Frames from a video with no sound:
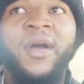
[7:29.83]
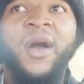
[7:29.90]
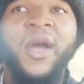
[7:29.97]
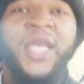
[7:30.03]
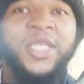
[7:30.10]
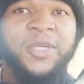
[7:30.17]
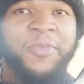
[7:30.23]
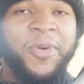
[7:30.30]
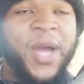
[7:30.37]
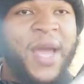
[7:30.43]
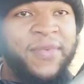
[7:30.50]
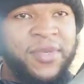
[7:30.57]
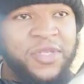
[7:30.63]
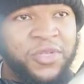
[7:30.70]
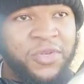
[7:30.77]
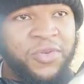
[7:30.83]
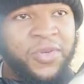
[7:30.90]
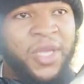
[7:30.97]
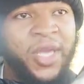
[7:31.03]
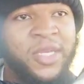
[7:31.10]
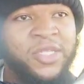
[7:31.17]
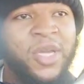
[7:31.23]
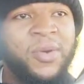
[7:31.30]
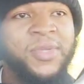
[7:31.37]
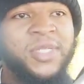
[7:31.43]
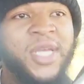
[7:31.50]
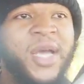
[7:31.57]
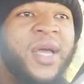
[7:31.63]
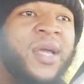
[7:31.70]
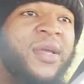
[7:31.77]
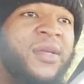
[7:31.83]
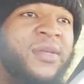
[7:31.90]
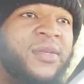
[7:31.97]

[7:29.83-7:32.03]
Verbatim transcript: Oh, he's a private school kid. So was I